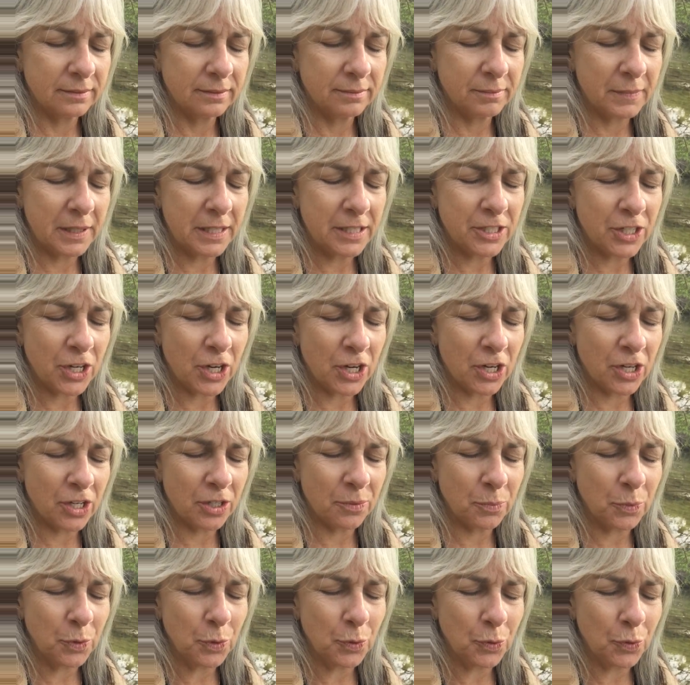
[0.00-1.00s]
my
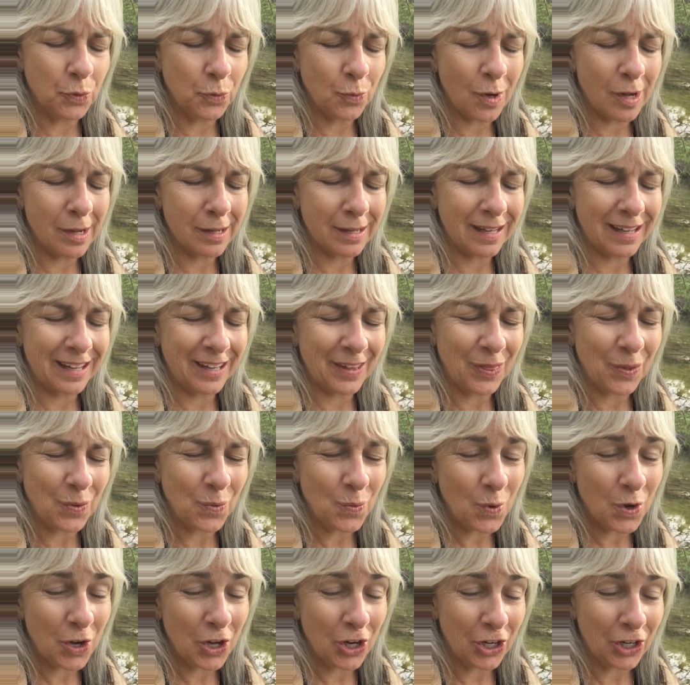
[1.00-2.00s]
dog Moon walking in the
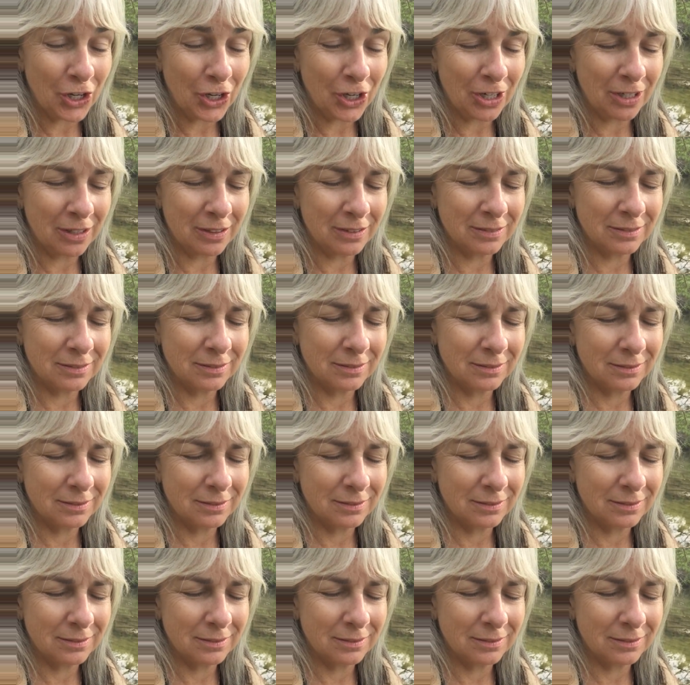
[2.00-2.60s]
water.